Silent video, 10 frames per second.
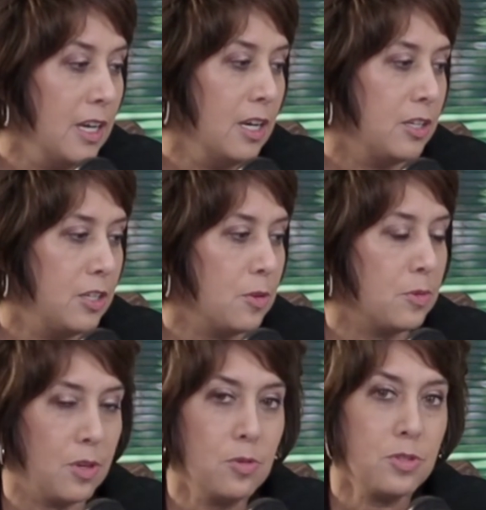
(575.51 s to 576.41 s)
Yeah. You know,
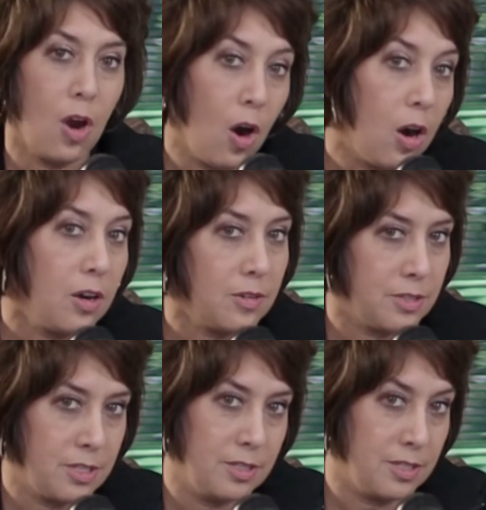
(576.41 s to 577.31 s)
those are
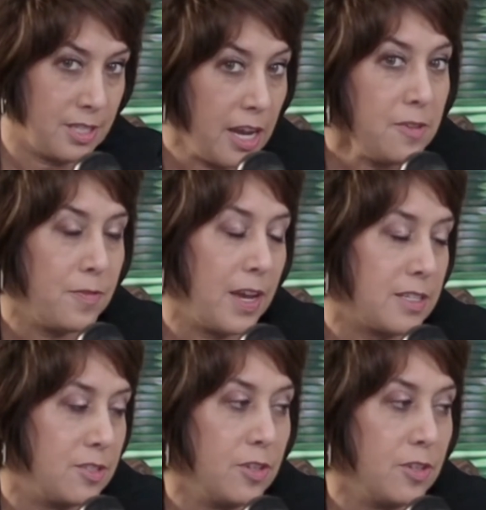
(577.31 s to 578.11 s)
side effects.